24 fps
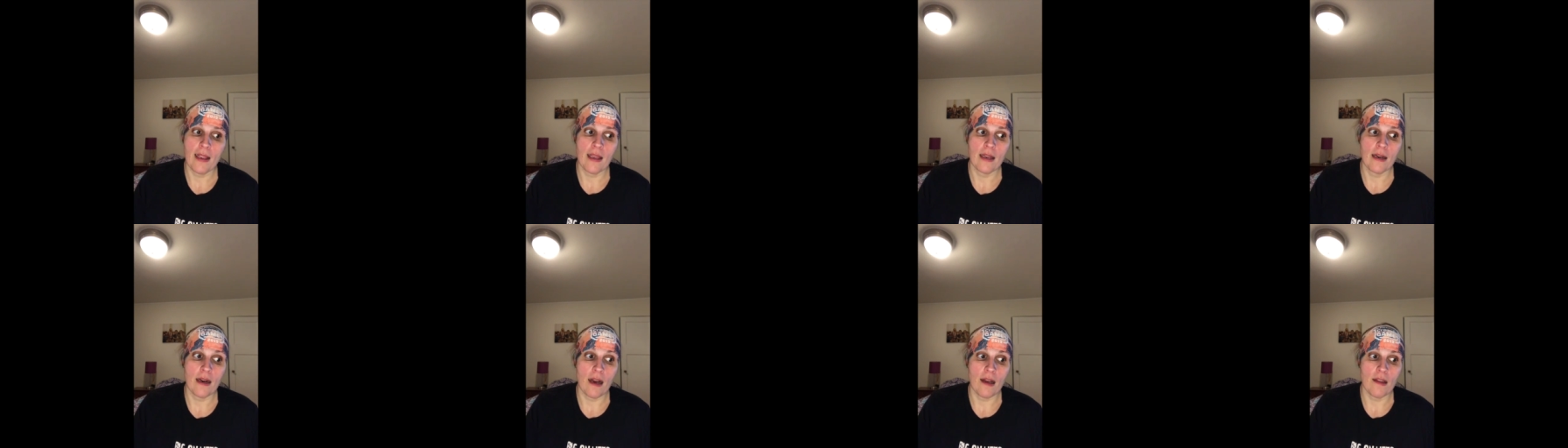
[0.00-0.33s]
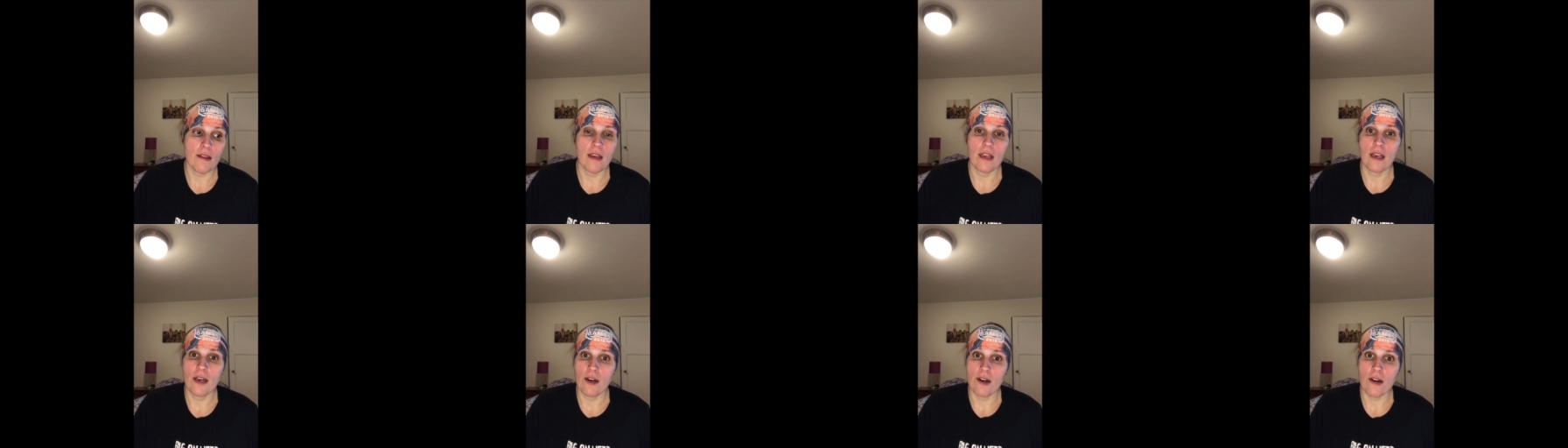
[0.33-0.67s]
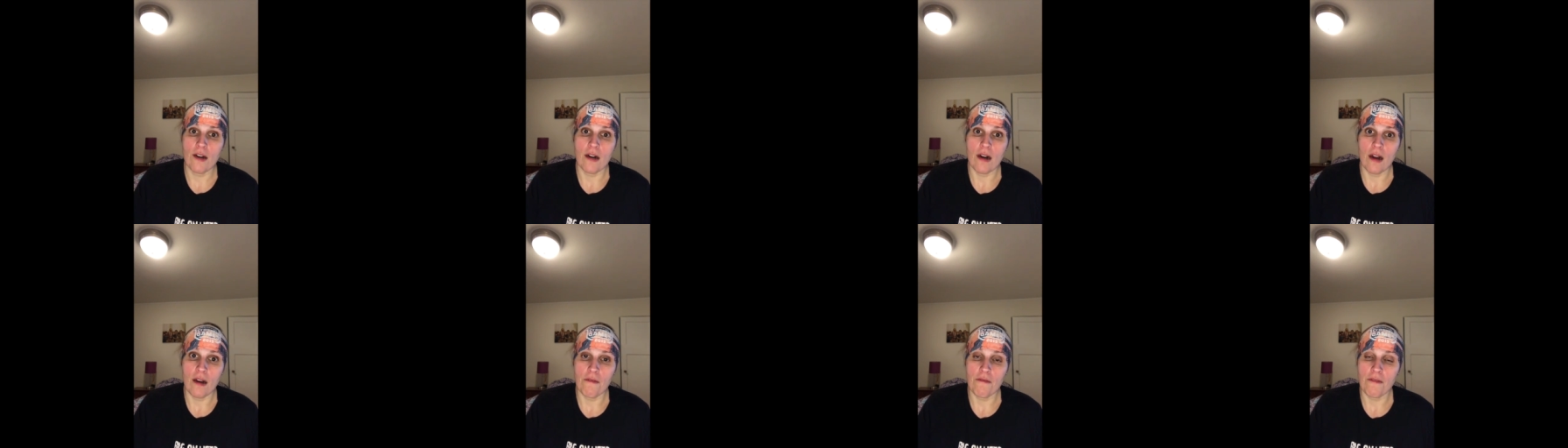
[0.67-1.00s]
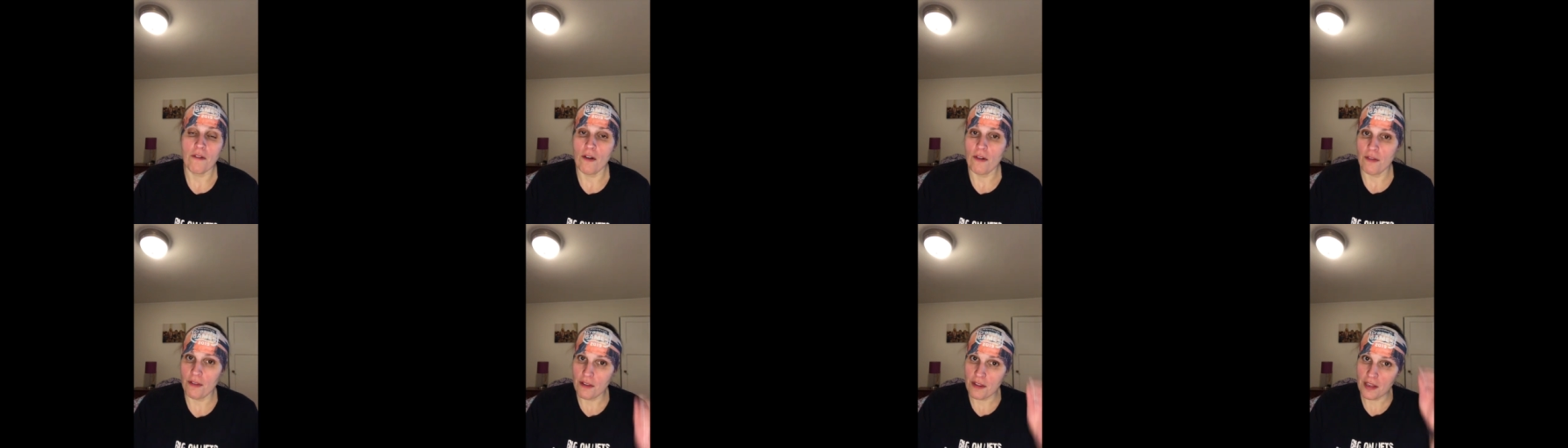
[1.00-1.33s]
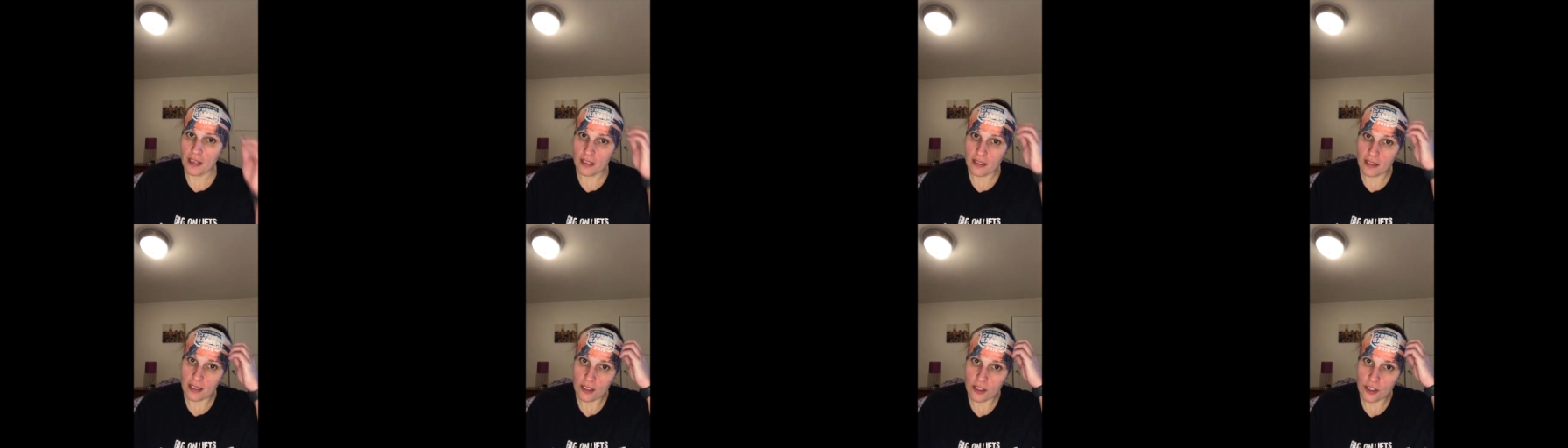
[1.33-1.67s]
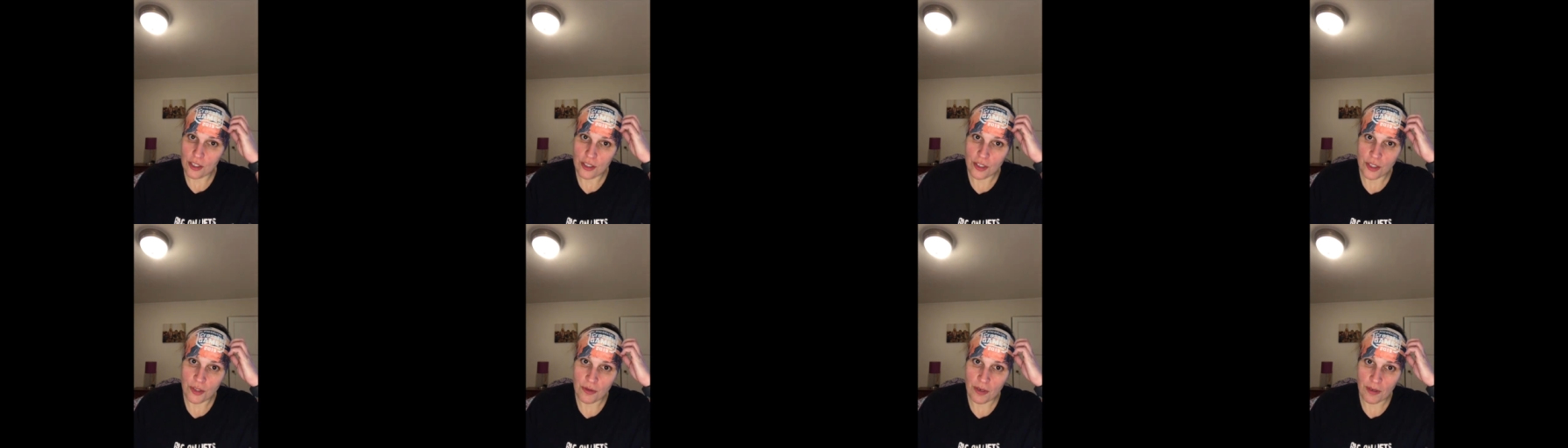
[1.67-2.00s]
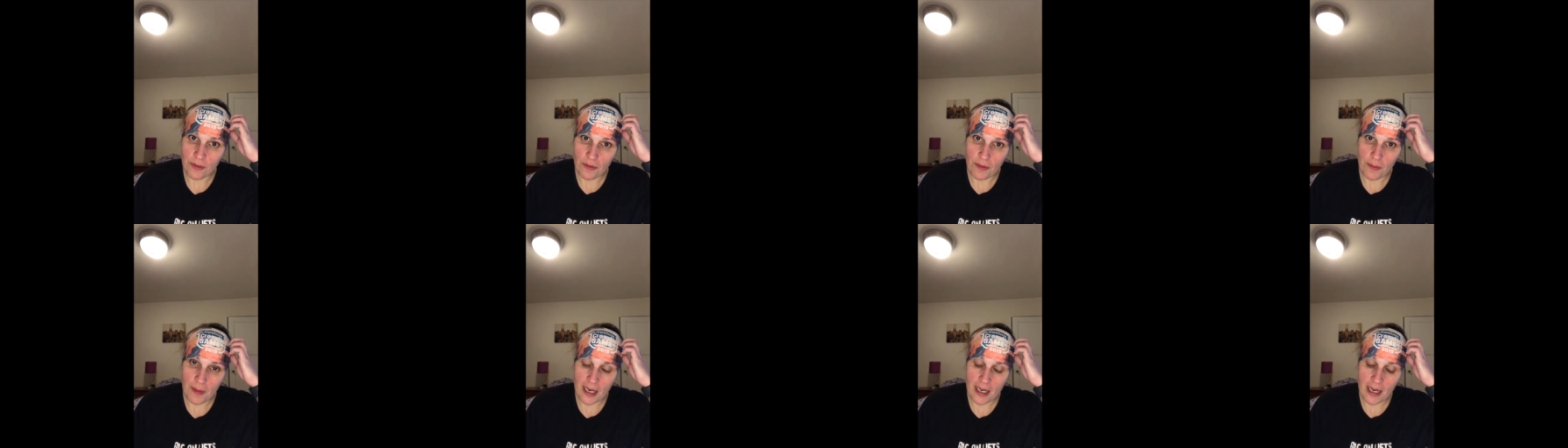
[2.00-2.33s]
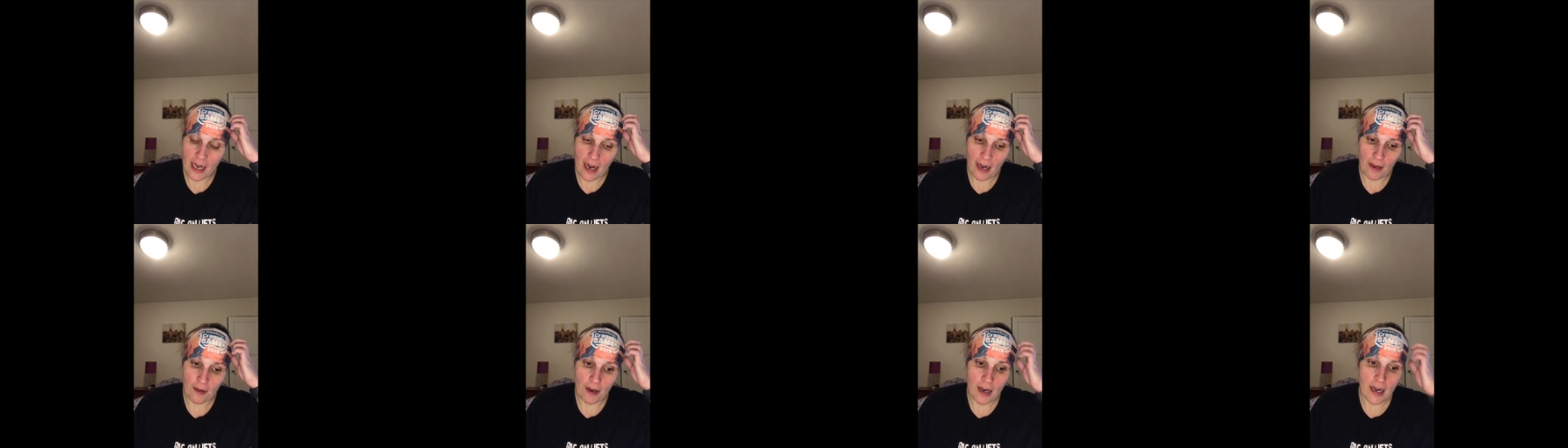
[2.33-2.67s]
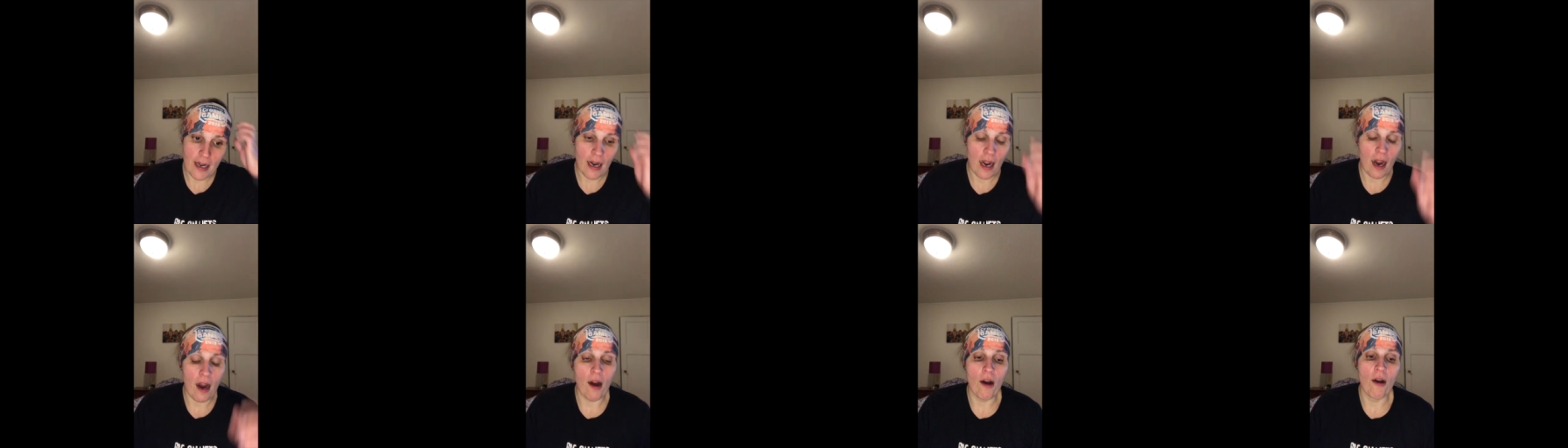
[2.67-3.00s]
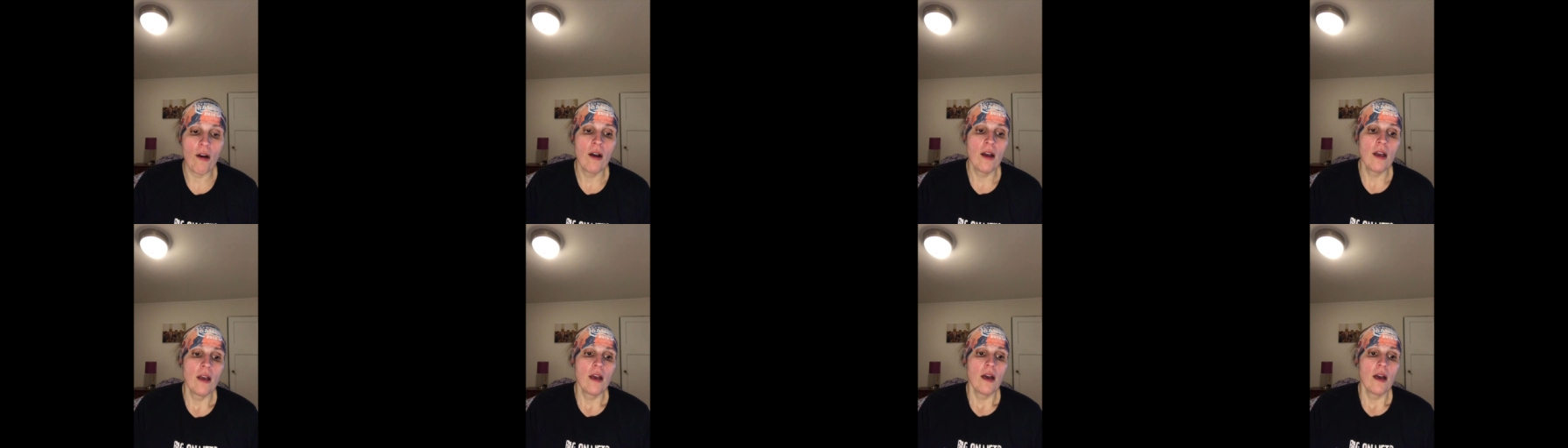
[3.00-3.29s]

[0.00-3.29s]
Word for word: cannot thank her enough for all the things that she's doing for my dad right now